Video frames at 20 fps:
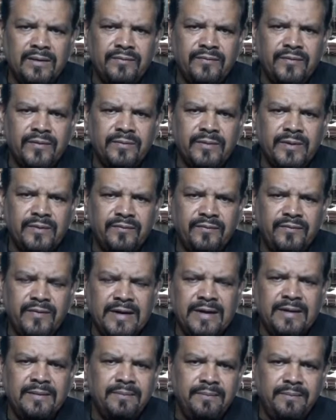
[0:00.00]
from the
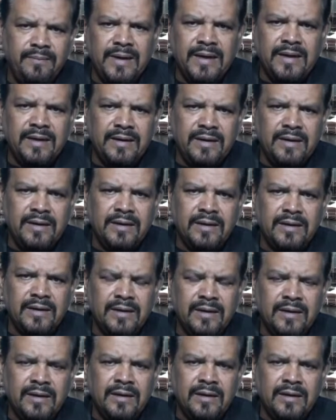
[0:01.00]
very beginning